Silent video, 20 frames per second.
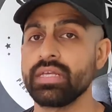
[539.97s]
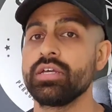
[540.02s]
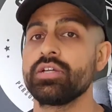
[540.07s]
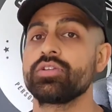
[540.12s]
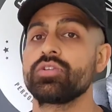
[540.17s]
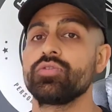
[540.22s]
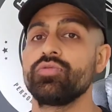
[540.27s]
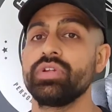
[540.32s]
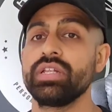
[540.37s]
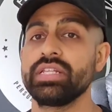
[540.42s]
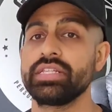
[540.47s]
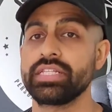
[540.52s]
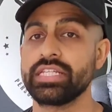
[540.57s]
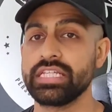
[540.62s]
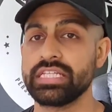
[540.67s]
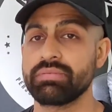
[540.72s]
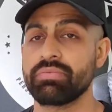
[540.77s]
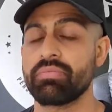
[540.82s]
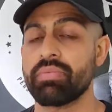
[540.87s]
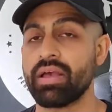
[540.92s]
to really
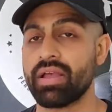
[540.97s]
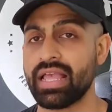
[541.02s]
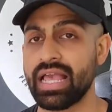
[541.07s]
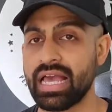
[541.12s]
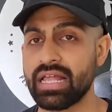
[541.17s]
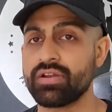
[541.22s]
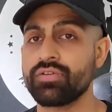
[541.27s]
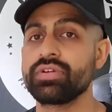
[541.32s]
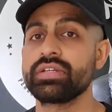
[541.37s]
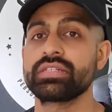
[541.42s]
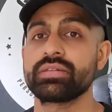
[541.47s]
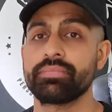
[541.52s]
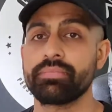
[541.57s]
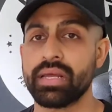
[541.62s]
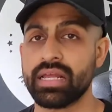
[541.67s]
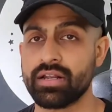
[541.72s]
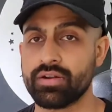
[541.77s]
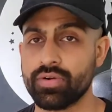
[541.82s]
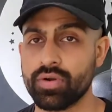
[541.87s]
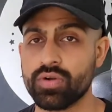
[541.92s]
teach him about calories and
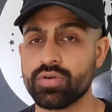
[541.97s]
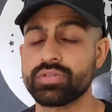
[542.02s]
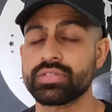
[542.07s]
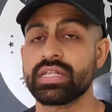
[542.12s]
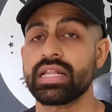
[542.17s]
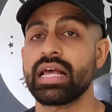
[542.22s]
macros